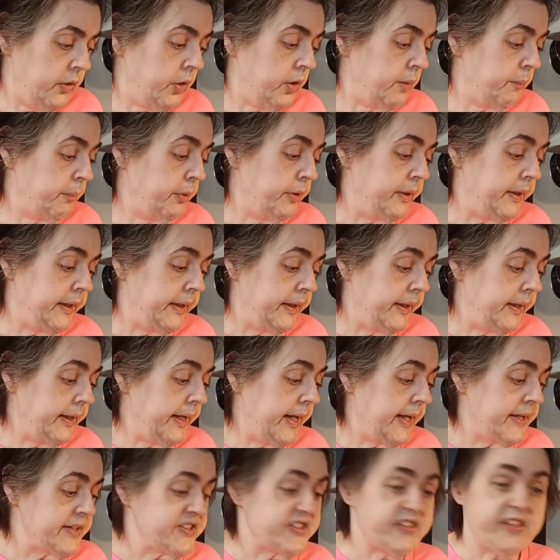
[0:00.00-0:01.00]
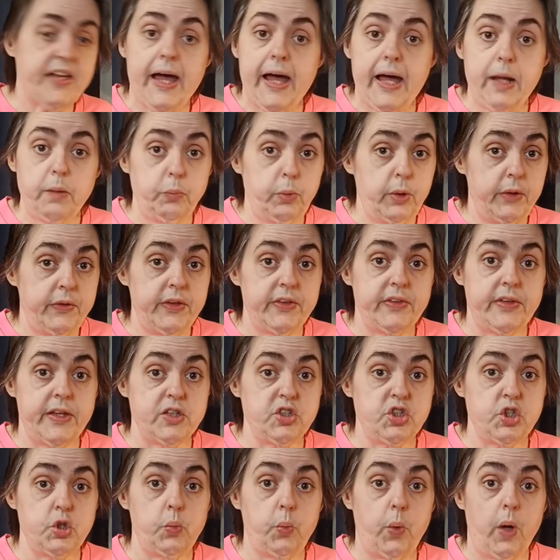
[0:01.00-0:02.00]
You can put any kind of side with it
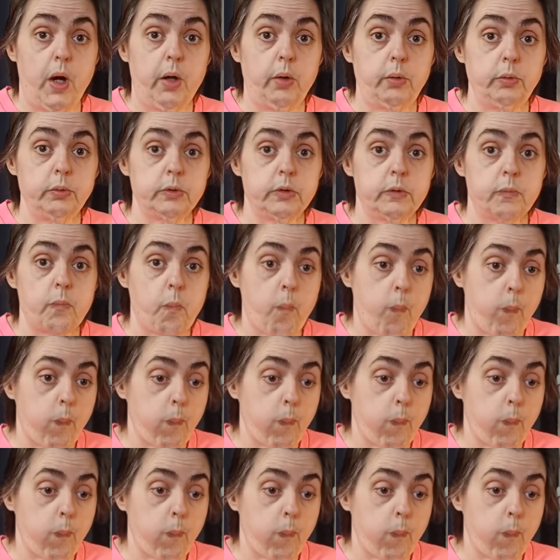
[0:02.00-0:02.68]
that you want.